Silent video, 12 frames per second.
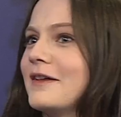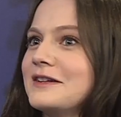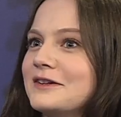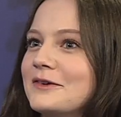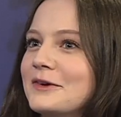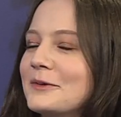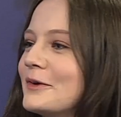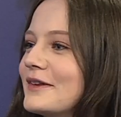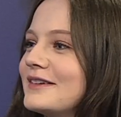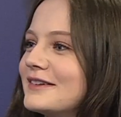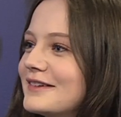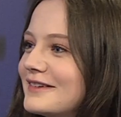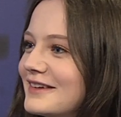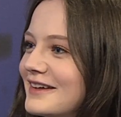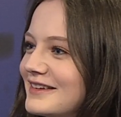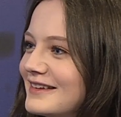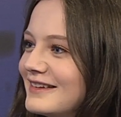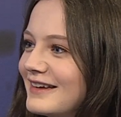don't know what this
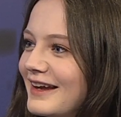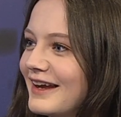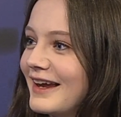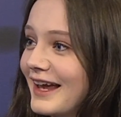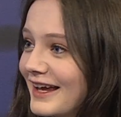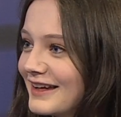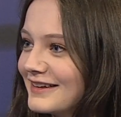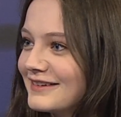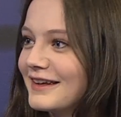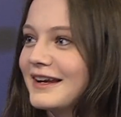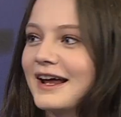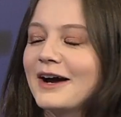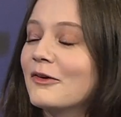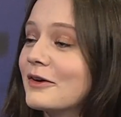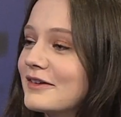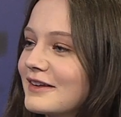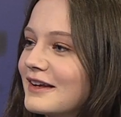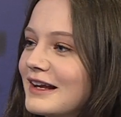uncertainty is and how long
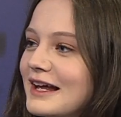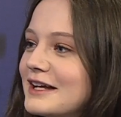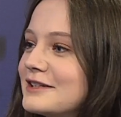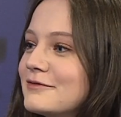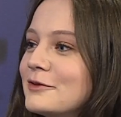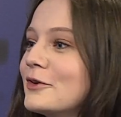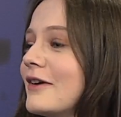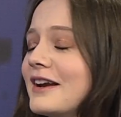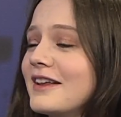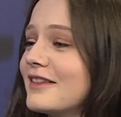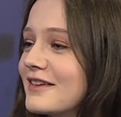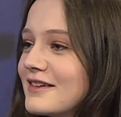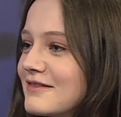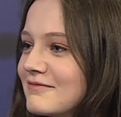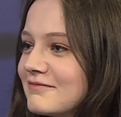it's going to last for or anything.